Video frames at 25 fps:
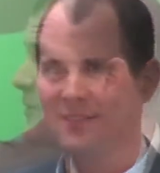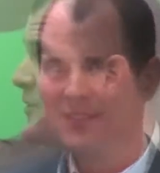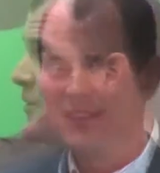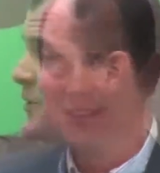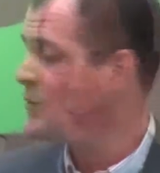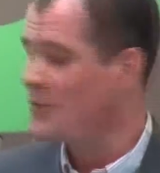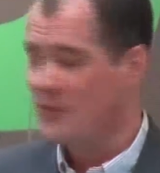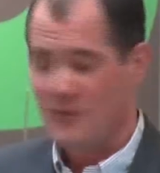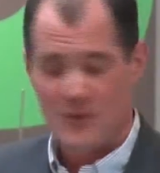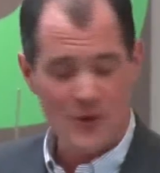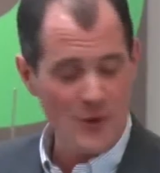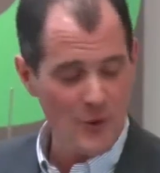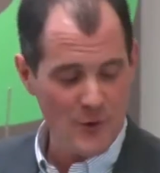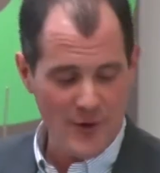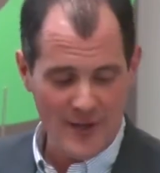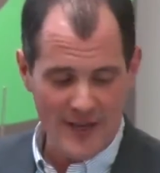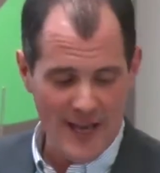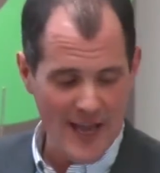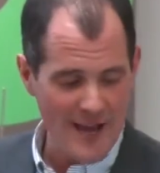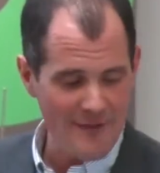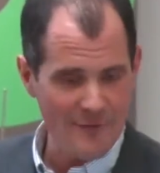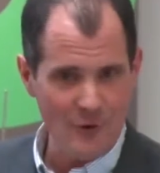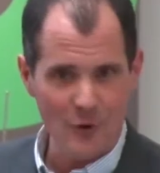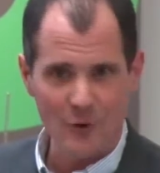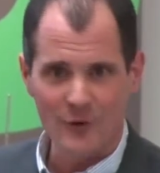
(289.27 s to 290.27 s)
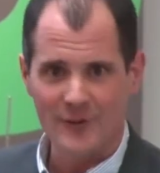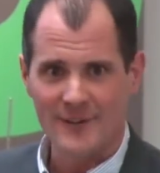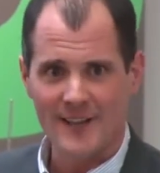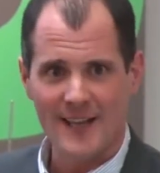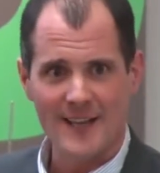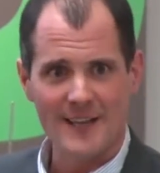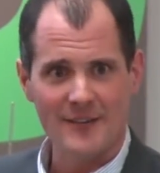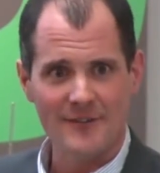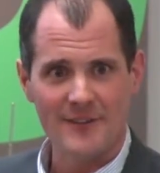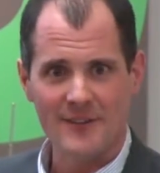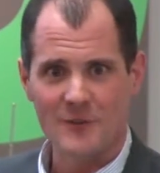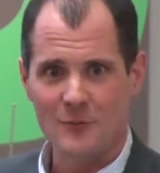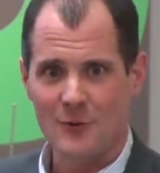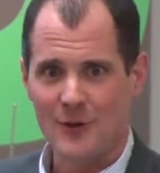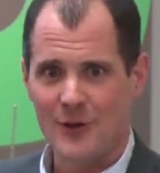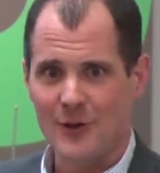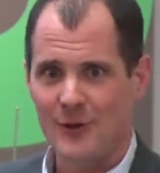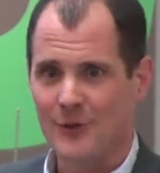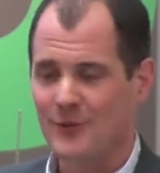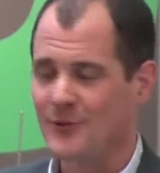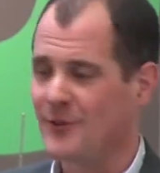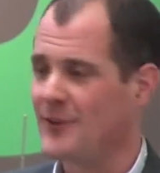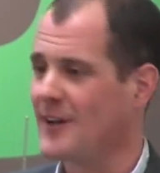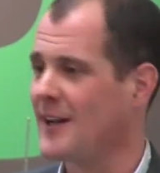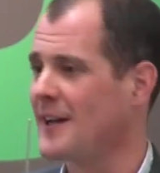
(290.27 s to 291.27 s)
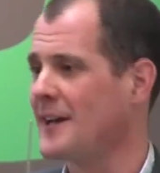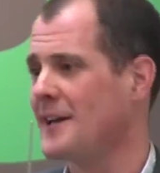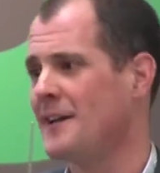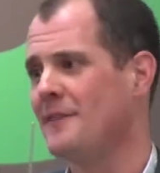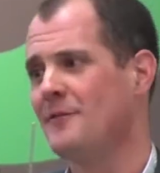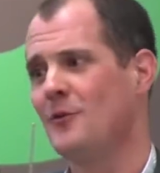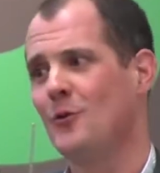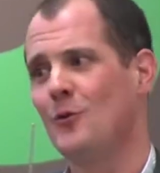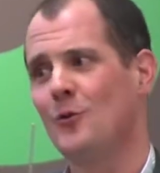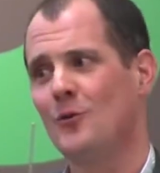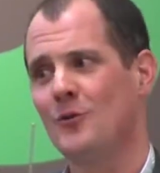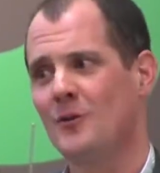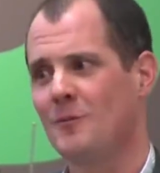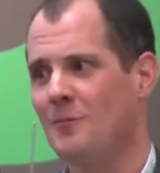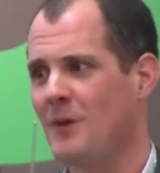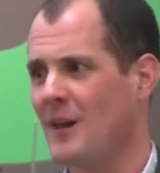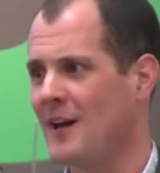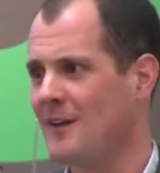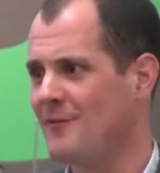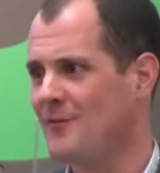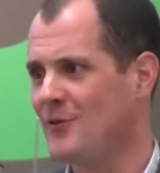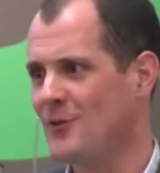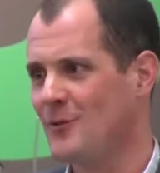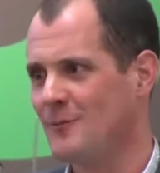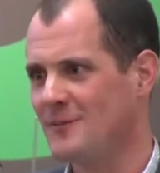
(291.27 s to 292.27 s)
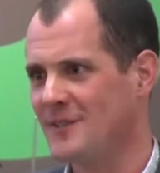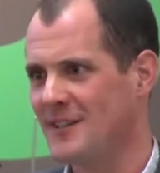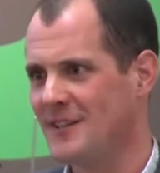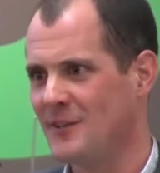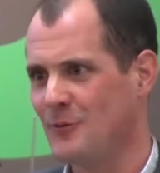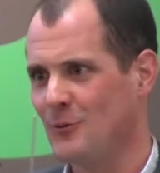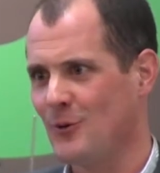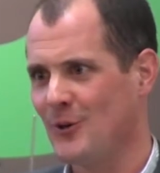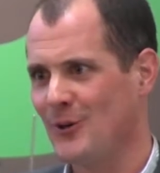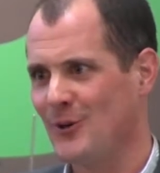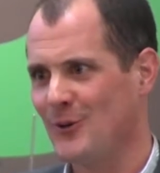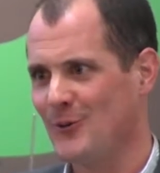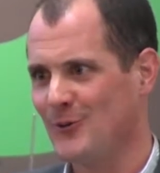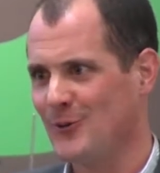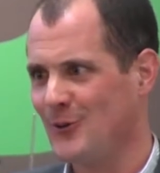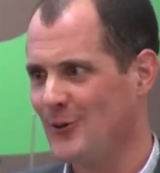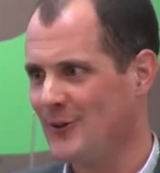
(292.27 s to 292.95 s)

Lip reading: You can have all the data in the world, you can have all the platforms in the world,